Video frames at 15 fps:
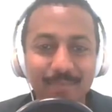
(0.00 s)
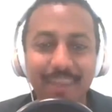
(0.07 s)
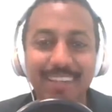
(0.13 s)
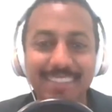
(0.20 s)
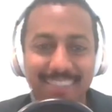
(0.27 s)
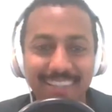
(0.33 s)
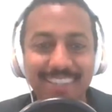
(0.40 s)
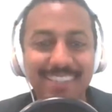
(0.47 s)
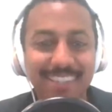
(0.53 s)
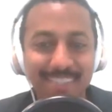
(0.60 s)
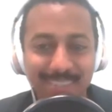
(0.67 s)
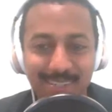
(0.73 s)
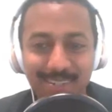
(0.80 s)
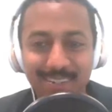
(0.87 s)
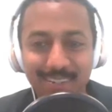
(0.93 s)
makes things
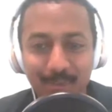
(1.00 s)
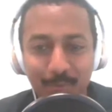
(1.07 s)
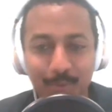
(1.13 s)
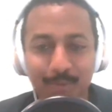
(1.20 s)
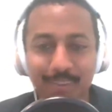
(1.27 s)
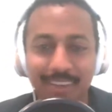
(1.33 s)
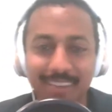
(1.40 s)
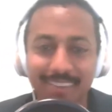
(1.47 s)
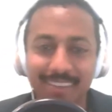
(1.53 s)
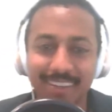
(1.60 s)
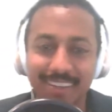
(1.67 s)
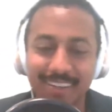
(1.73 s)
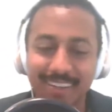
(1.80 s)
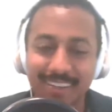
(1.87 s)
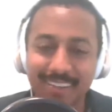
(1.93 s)
easier if you've got
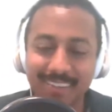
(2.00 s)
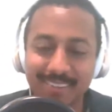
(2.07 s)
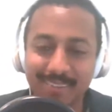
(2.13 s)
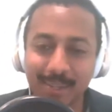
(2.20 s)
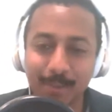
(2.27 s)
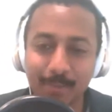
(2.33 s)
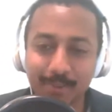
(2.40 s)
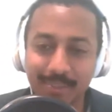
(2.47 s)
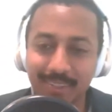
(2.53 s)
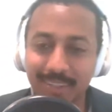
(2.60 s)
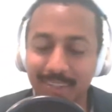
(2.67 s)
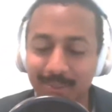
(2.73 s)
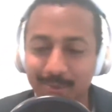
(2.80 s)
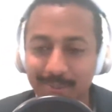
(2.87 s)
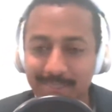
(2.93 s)
that uh, skeptical
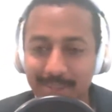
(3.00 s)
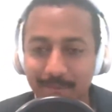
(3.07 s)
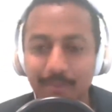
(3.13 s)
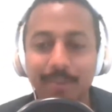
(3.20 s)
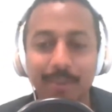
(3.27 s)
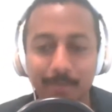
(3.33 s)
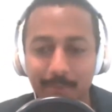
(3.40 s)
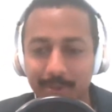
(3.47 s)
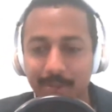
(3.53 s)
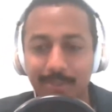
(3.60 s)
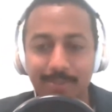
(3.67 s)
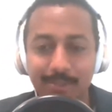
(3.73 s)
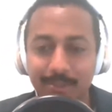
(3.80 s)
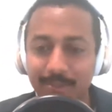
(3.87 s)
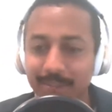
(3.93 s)
eye towards everything, but
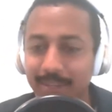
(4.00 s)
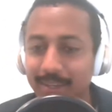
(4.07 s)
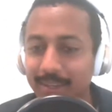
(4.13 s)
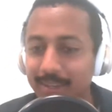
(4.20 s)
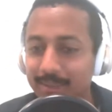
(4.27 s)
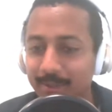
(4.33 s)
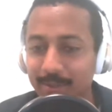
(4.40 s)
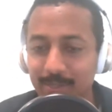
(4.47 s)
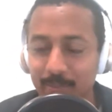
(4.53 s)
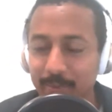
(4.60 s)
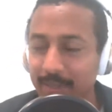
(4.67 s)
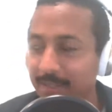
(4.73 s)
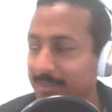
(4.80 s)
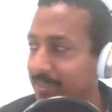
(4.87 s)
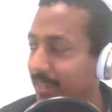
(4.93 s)
also towards
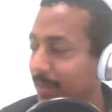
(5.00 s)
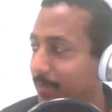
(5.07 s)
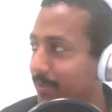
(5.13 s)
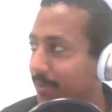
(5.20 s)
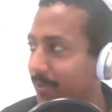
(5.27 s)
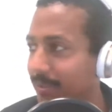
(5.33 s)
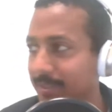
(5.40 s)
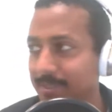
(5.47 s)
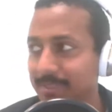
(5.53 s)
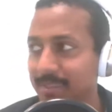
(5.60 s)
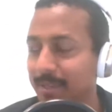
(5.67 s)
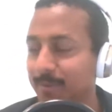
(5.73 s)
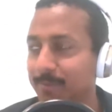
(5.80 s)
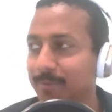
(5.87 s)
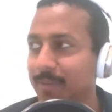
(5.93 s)
being skeptical
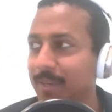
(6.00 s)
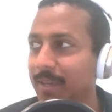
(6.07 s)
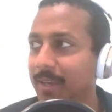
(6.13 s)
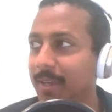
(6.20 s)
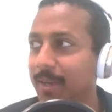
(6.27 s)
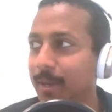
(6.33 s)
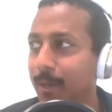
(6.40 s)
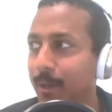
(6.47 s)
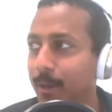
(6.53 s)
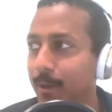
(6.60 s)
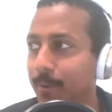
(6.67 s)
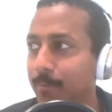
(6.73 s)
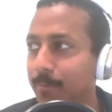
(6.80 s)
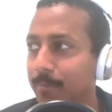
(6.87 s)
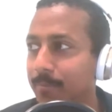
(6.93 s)
itself.
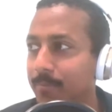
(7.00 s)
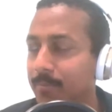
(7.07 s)
Um, yeah.